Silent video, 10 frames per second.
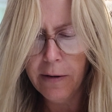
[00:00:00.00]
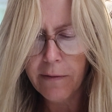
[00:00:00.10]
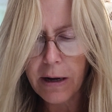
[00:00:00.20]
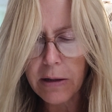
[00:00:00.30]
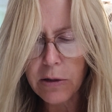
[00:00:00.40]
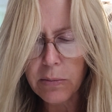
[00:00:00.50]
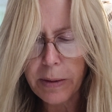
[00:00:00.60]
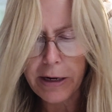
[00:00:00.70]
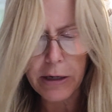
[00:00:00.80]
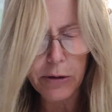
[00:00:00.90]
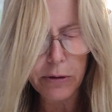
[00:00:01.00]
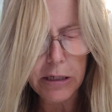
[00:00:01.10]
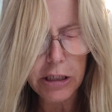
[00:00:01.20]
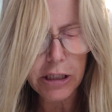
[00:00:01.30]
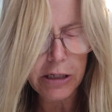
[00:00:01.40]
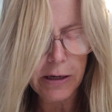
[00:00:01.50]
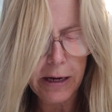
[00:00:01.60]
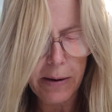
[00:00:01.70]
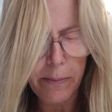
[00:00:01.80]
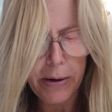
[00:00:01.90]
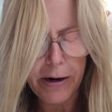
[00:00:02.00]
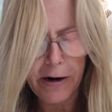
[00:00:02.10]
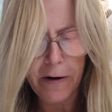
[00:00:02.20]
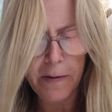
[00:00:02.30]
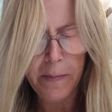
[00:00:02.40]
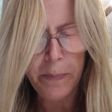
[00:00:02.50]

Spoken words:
followed by a Grecian empire,